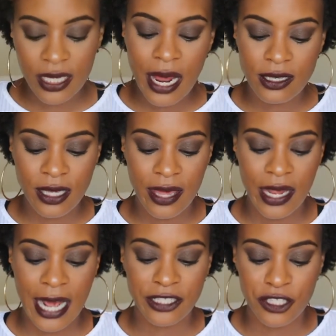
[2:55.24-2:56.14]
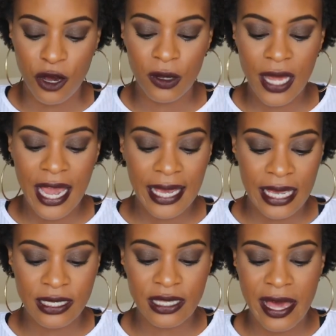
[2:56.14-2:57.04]
thing I'll say that I don't like
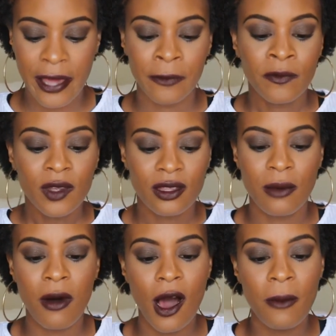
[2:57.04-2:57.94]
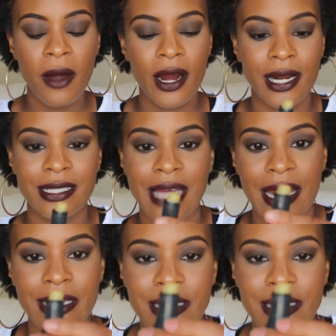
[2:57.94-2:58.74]
is that the balm part is not as